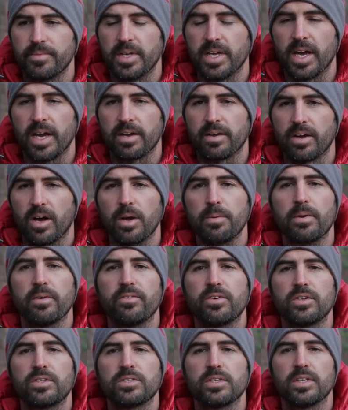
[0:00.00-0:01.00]
Yeah, I hope you have
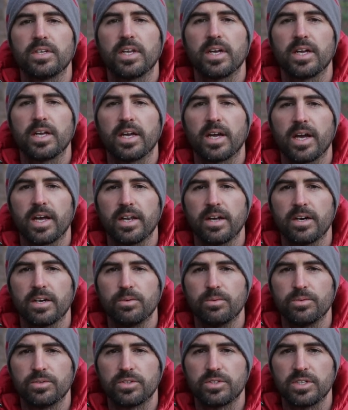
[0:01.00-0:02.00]
a good Sunday and I
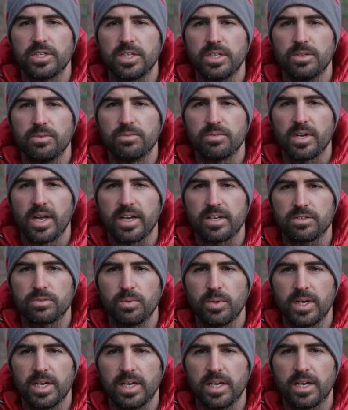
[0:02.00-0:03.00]
will see you next
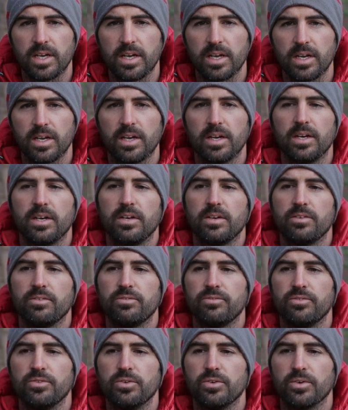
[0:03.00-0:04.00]
week
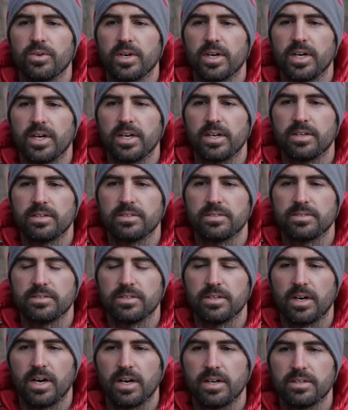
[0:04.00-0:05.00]
for...
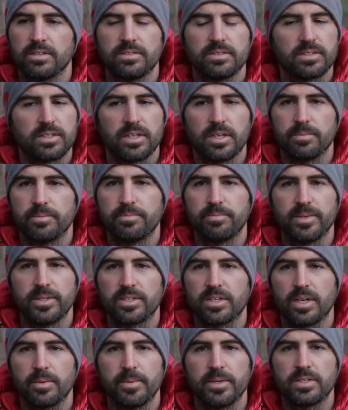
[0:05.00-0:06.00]
it's
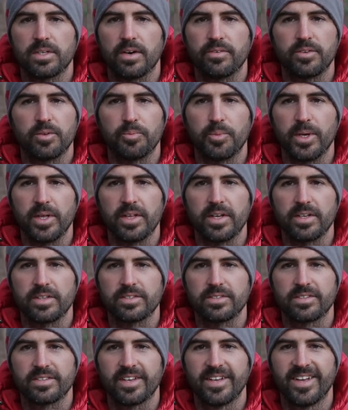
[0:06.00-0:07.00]
gonna be tough to beat
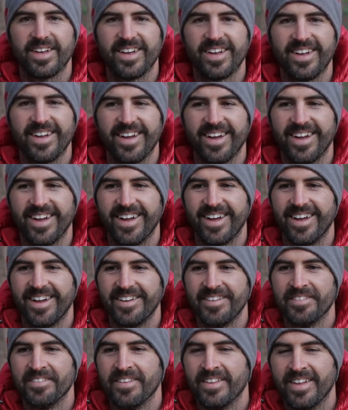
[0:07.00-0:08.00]
this.
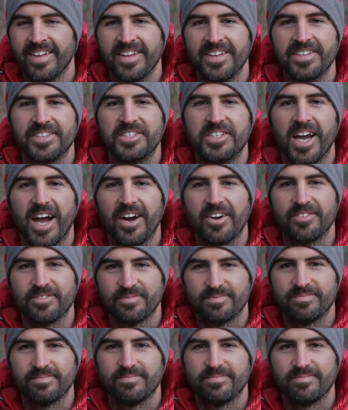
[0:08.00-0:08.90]
Ciao.